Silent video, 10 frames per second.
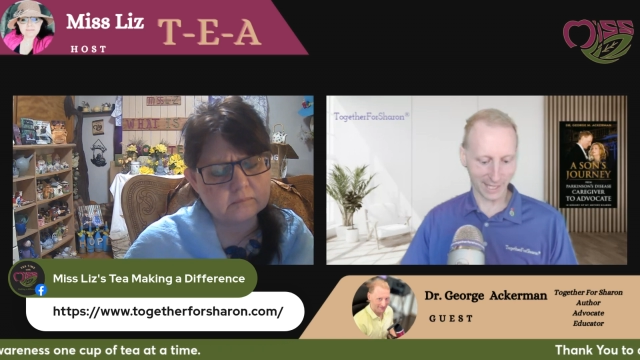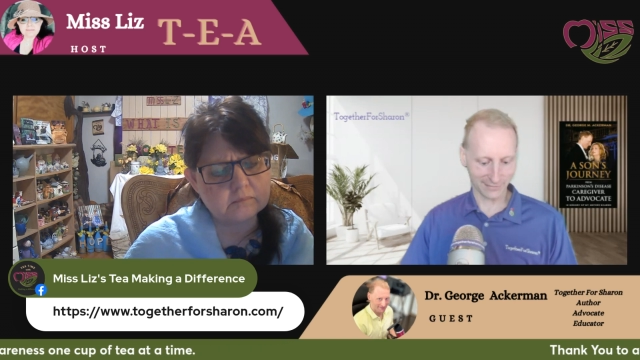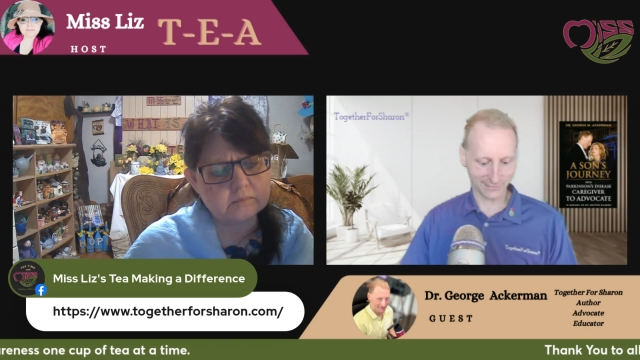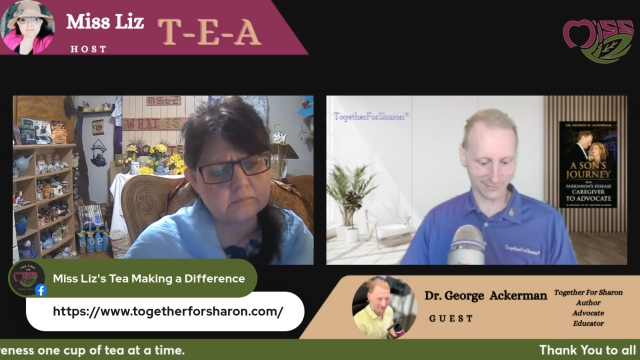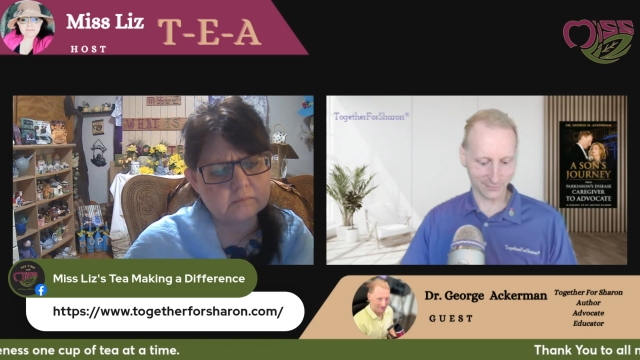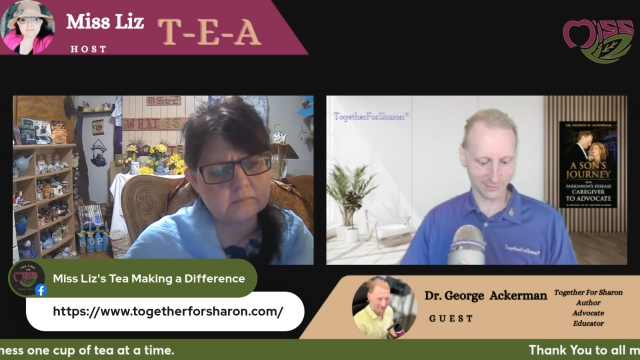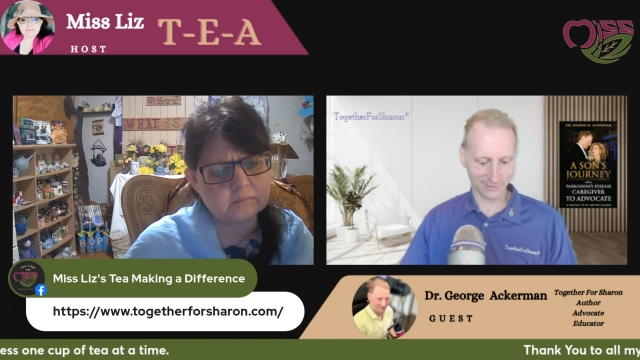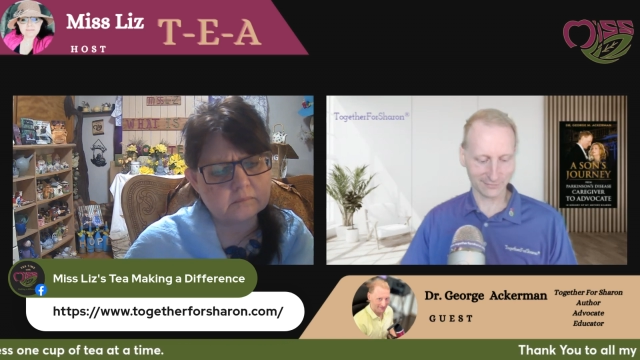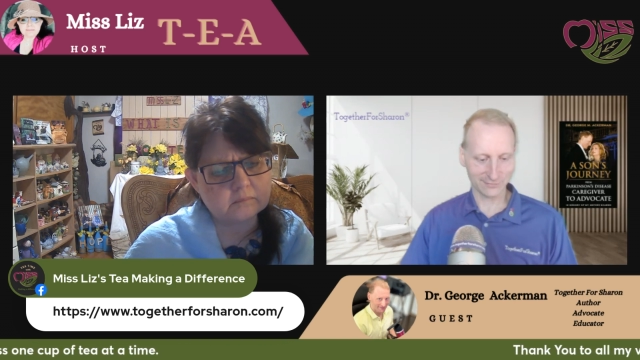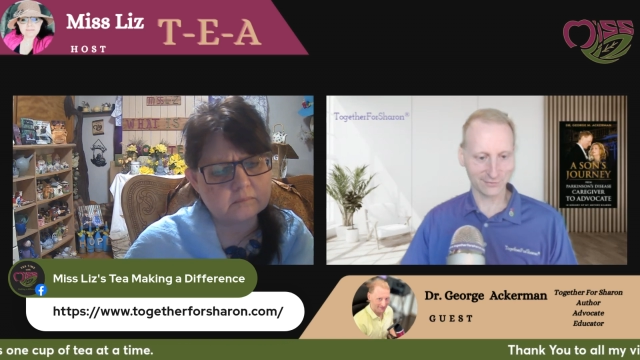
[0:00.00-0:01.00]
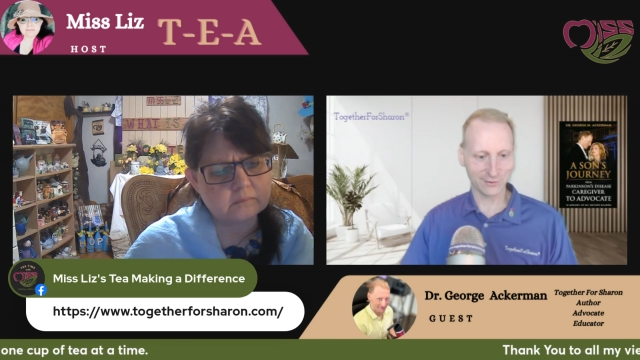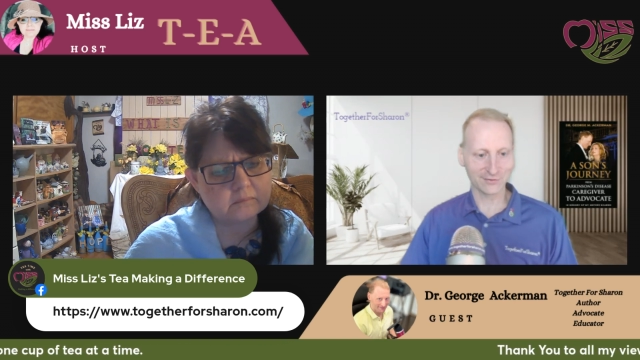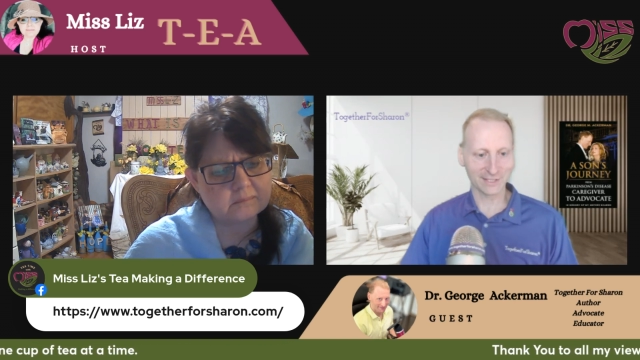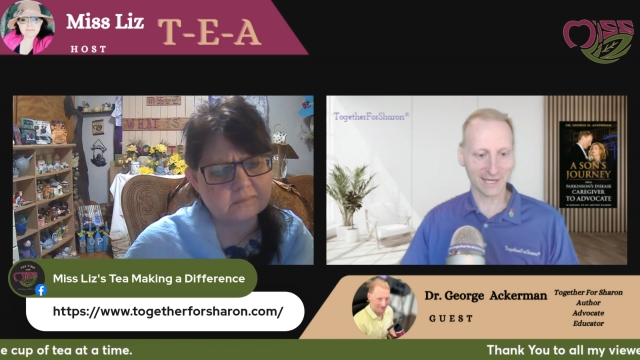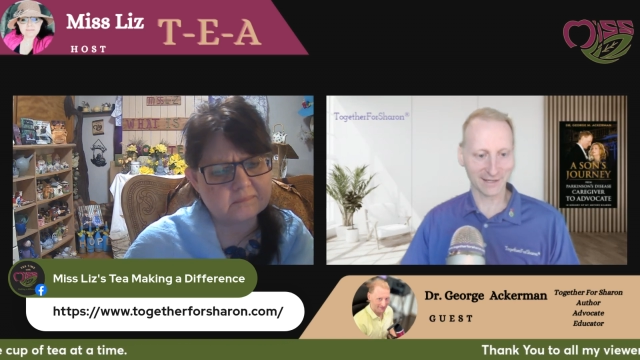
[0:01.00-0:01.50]
Speaker 1: math. So, we'll have if
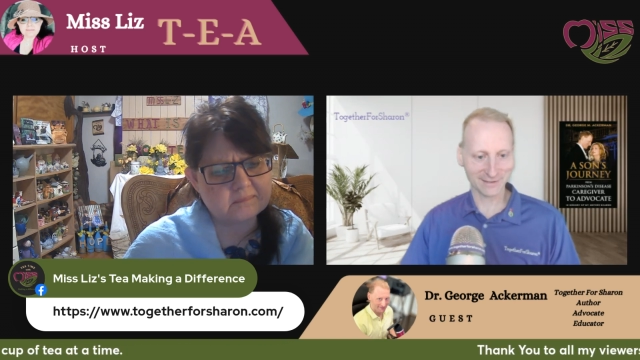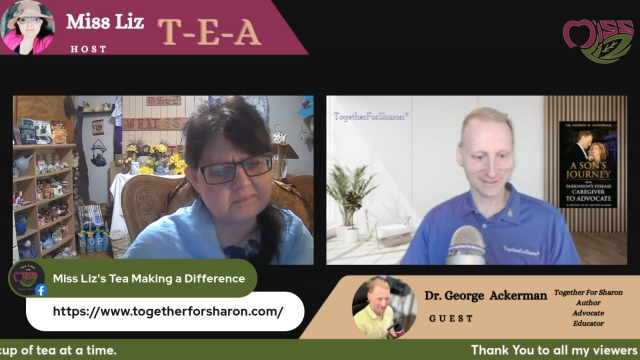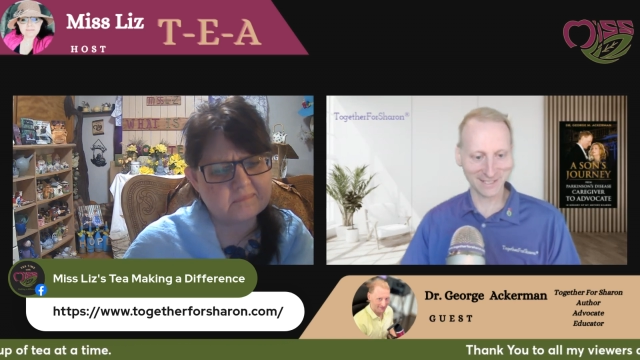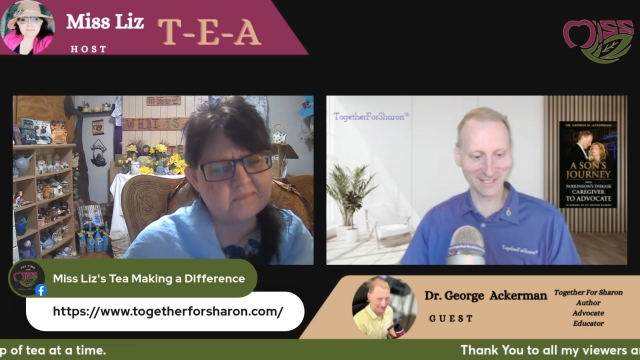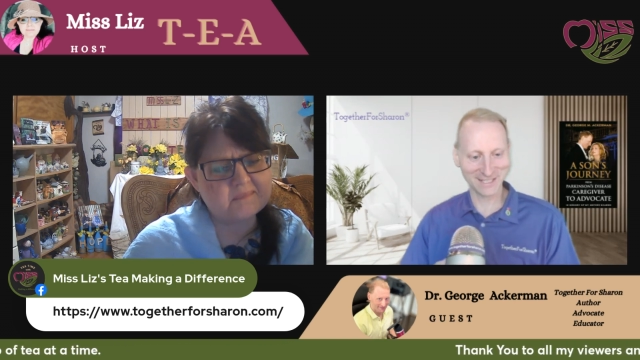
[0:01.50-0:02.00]
you have a calculator.